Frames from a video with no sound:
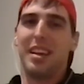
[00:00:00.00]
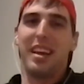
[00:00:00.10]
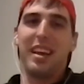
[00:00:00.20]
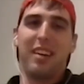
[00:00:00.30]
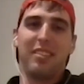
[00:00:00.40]

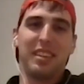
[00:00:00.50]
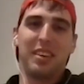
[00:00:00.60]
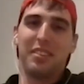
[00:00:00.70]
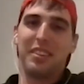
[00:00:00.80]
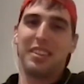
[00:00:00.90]
and I was
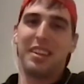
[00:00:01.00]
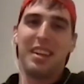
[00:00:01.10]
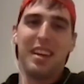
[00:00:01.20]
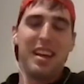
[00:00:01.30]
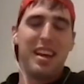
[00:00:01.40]
able
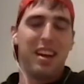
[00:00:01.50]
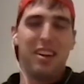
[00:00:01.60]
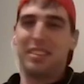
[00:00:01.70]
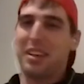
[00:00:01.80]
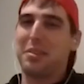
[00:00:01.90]

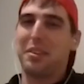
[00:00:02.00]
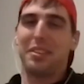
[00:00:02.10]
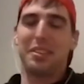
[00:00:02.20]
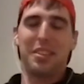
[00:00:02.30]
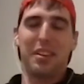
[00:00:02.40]
to
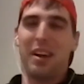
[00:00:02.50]
do so.